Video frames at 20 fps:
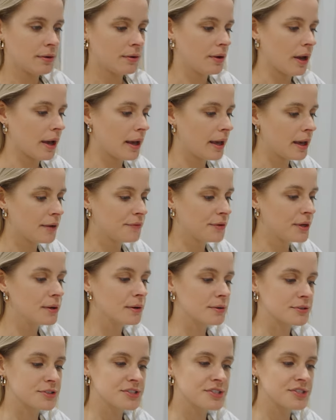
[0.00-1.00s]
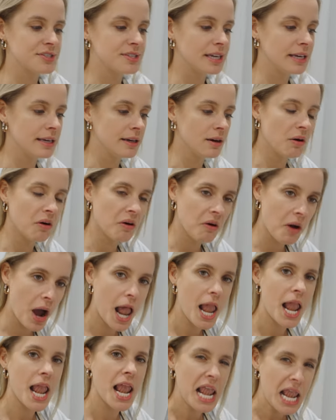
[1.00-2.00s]
a heavier steel.
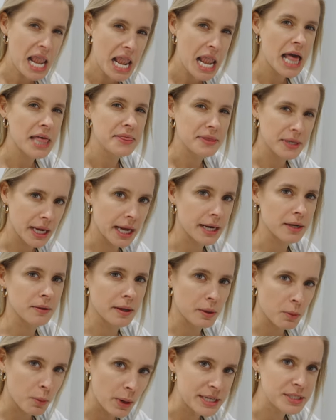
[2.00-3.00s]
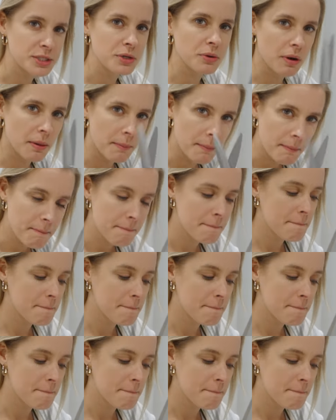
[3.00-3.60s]
They got a lot of weight to them.